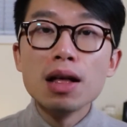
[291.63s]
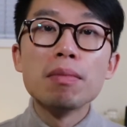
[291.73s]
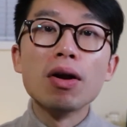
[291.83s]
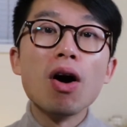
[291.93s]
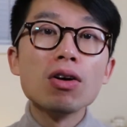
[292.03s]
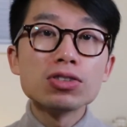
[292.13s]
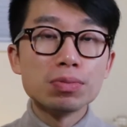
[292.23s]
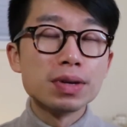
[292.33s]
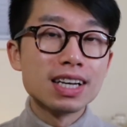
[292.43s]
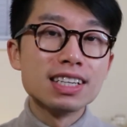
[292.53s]
but also
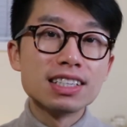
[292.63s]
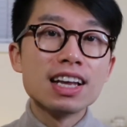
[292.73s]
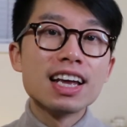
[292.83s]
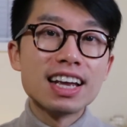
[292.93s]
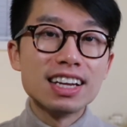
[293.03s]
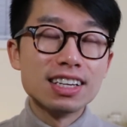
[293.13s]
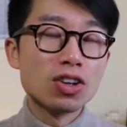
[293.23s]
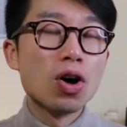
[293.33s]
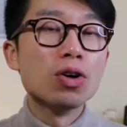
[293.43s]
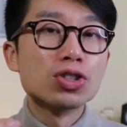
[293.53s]
because it is
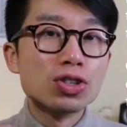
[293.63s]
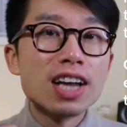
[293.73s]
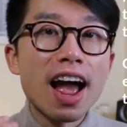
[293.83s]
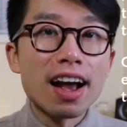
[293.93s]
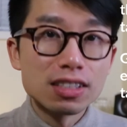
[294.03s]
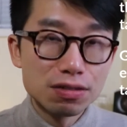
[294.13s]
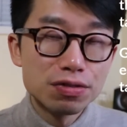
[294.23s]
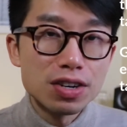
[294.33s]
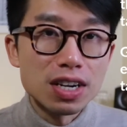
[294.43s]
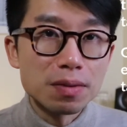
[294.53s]
also
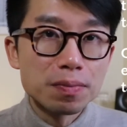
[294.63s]
tax-free.